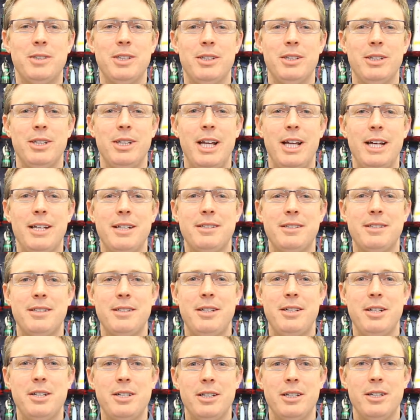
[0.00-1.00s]
to the latest
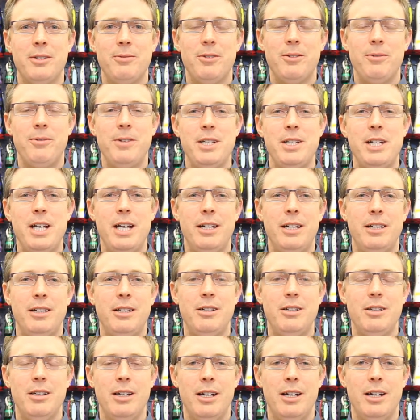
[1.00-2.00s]
edition of the Fishhead
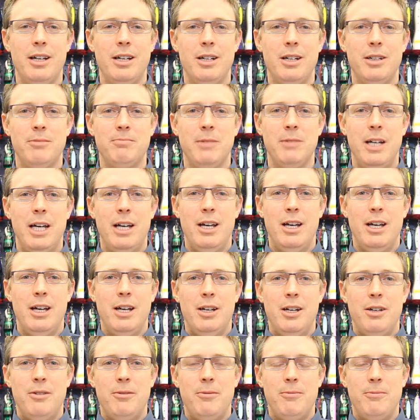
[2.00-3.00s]

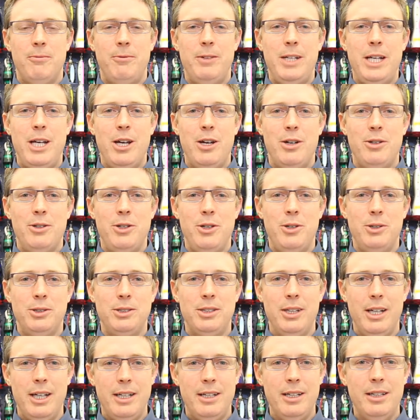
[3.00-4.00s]
video
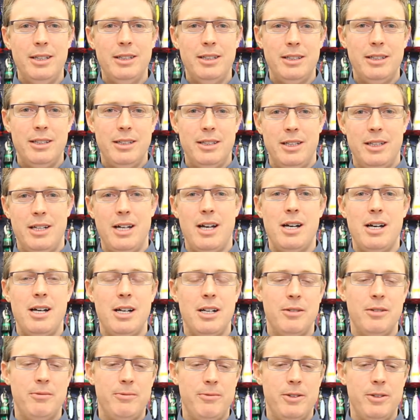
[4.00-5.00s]
newsletter.
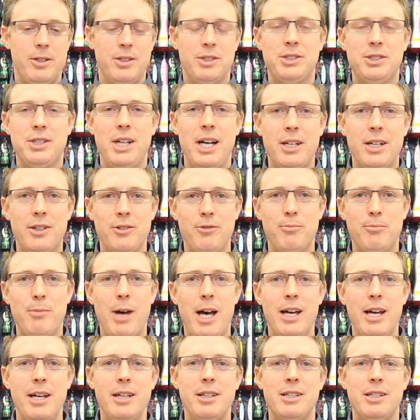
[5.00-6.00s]
For the start of
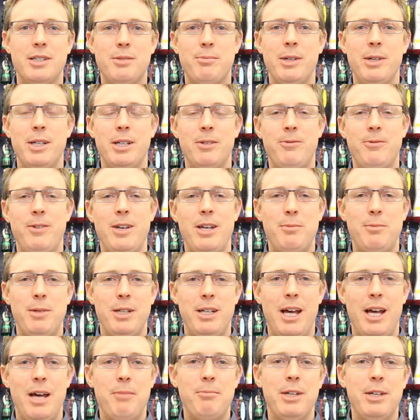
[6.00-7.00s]
May, there's been a fair
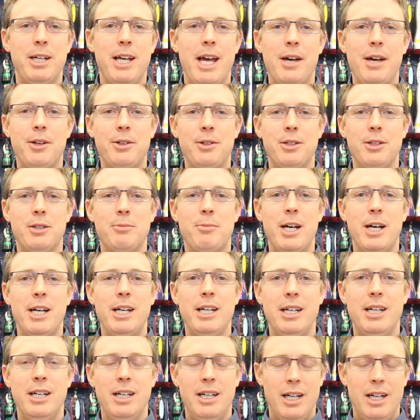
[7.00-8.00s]
bit happening out on the bay.